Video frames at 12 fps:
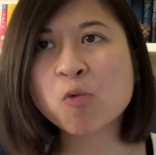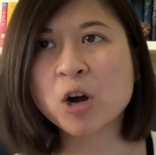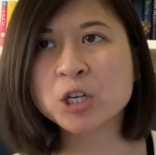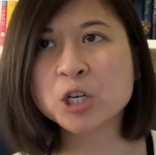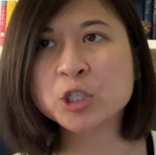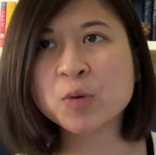
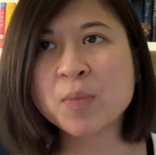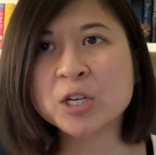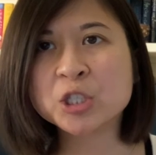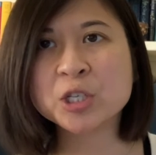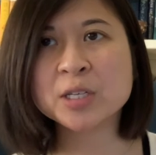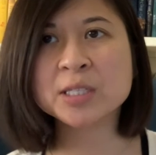Rochester
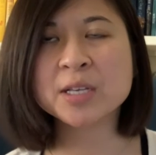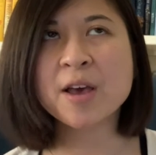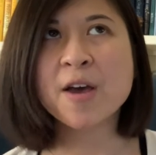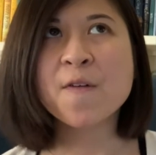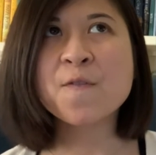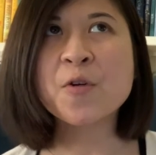mentions
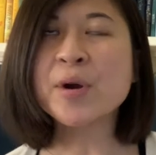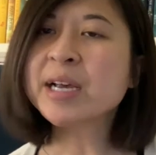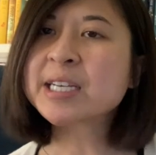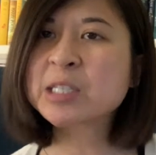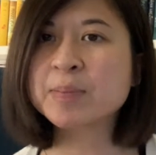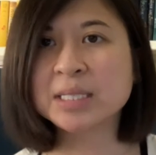very
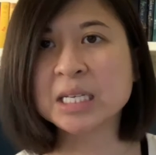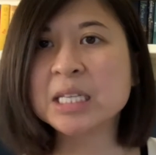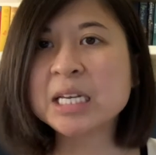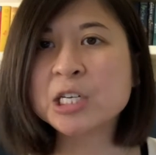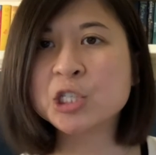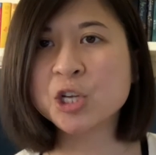
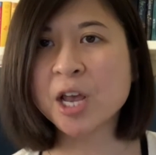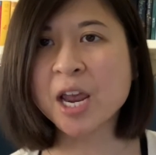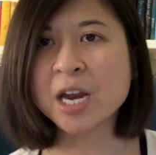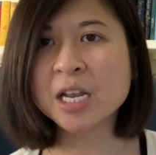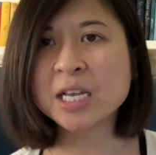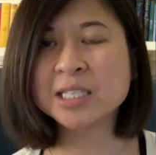explicitly to
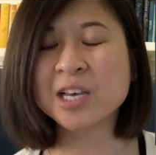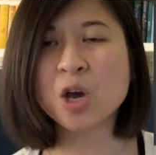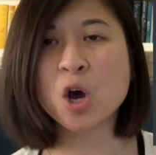Jane, he's like,